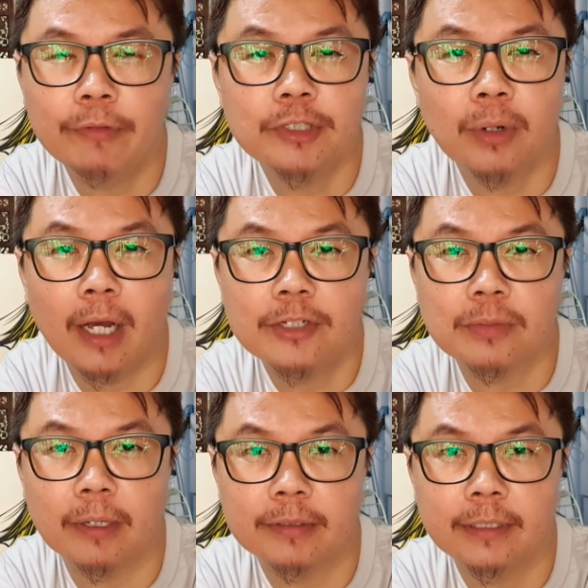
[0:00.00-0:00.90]
so
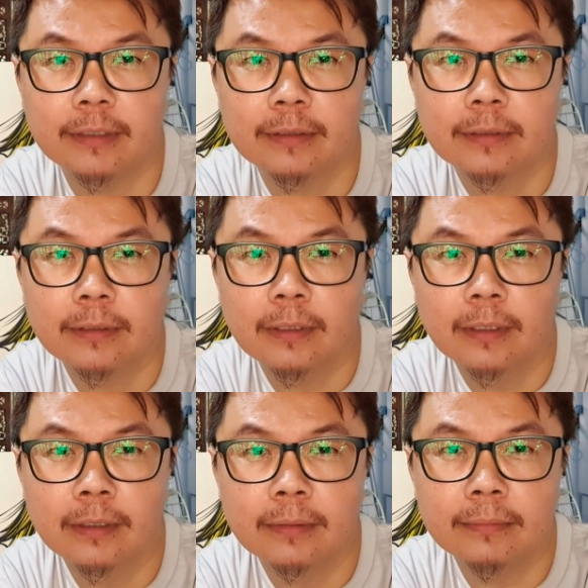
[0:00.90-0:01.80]
harsh about it?
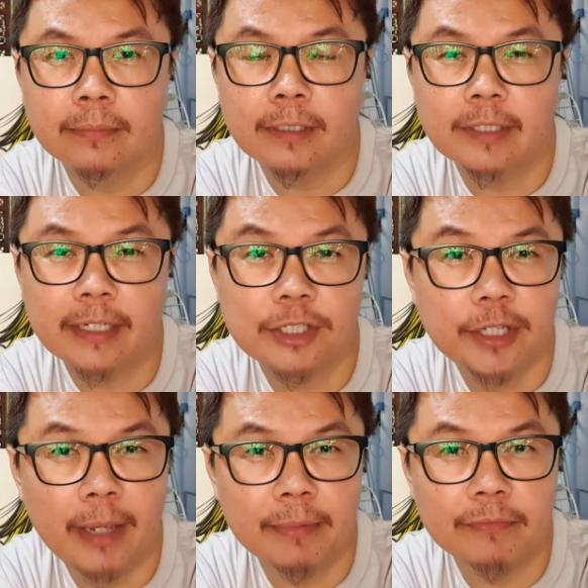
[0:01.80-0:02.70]
Is there
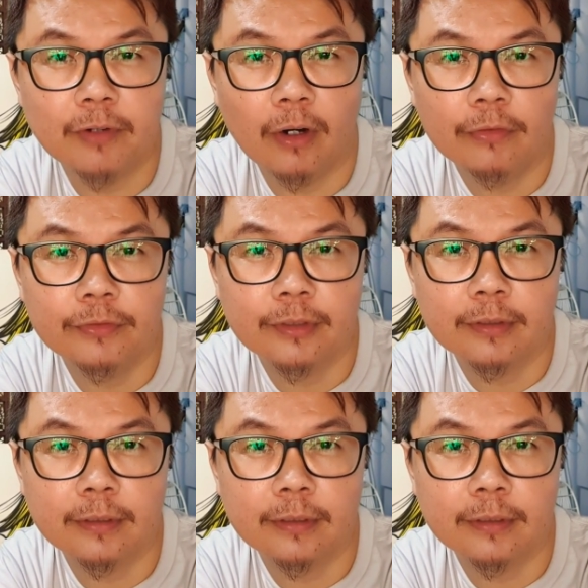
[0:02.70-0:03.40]
shame involved?